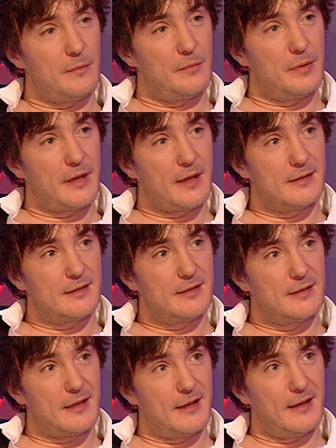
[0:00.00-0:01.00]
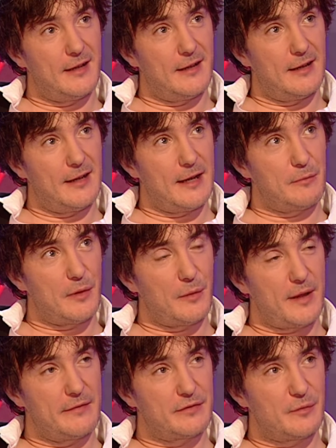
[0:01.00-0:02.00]
Because Elaine,
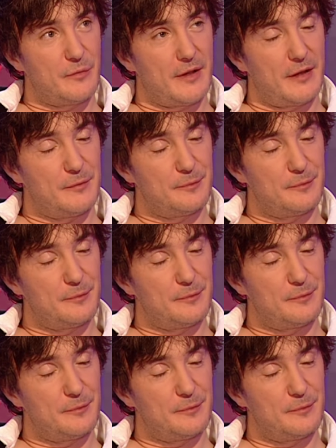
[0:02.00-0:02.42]
my wife's from there.